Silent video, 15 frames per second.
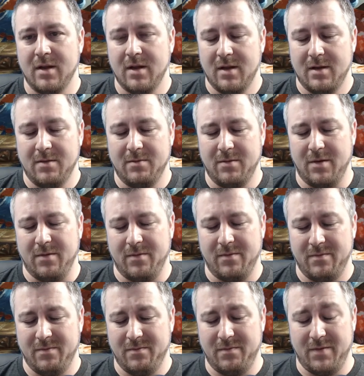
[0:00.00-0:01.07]

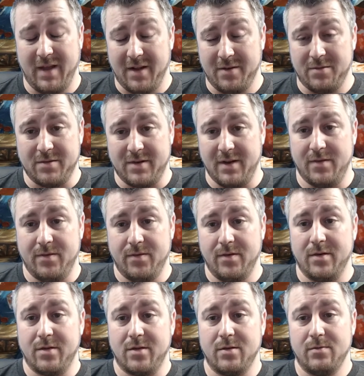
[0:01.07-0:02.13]
The actual
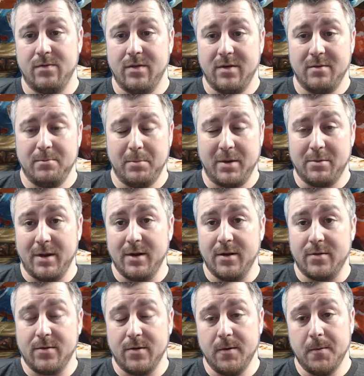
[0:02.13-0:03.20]
difference between the 2,